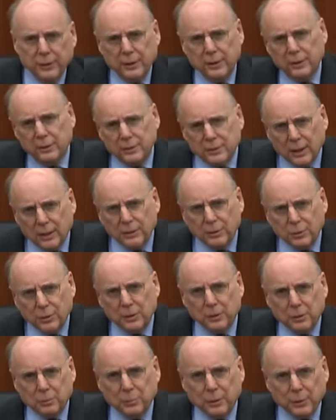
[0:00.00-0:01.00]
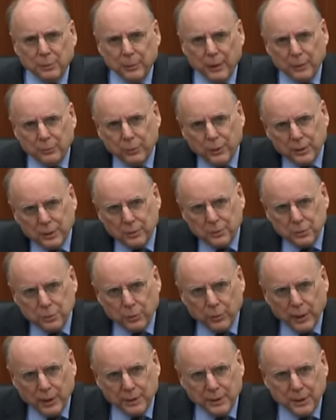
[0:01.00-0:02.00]
And he'll tell you a little bit about what those
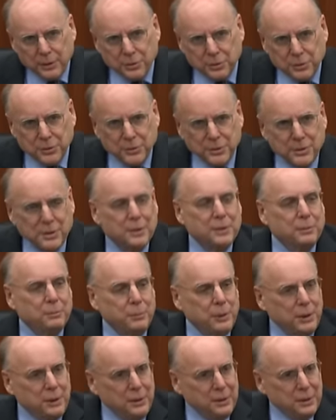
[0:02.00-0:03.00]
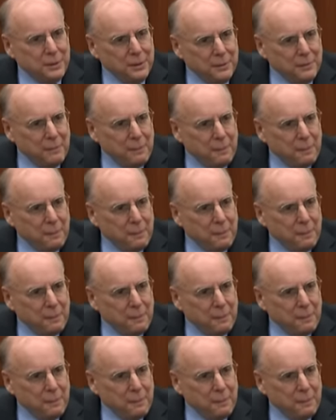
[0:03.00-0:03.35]
gradations mean.